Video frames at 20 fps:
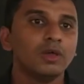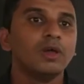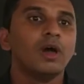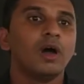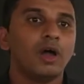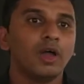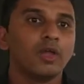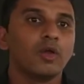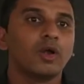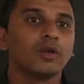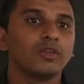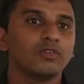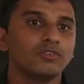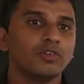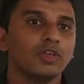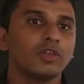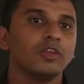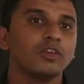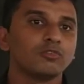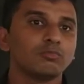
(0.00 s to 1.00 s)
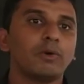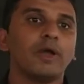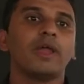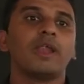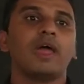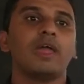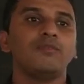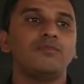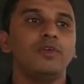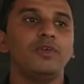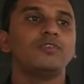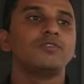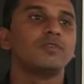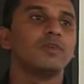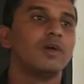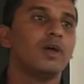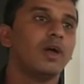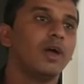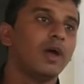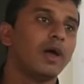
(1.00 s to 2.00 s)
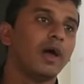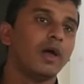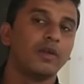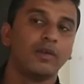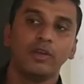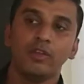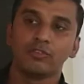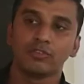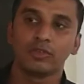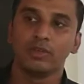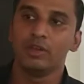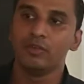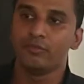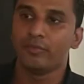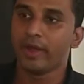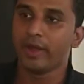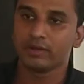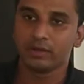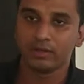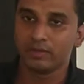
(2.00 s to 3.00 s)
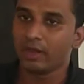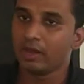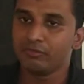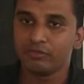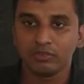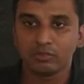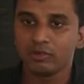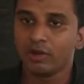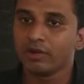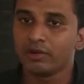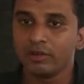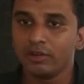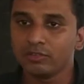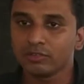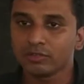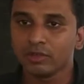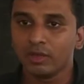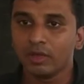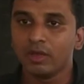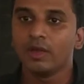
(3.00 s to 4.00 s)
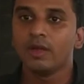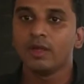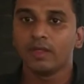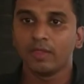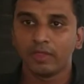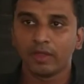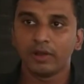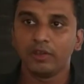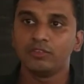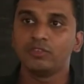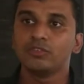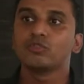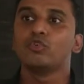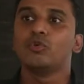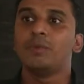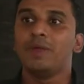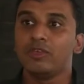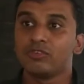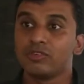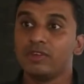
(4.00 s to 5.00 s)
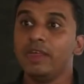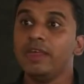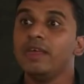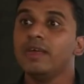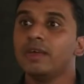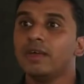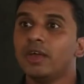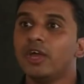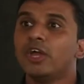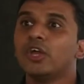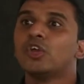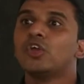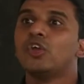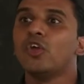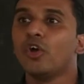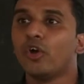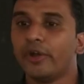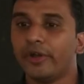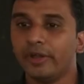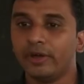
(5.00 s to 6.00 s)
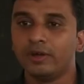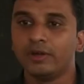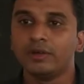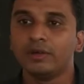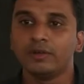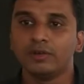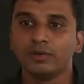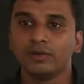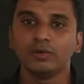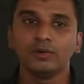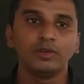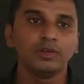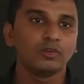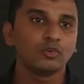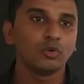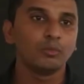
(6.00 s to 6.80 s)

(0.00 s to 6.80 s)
"I got the sickness, my life is at risk." In fact, the life is not risk. The disease could be easily cured. It could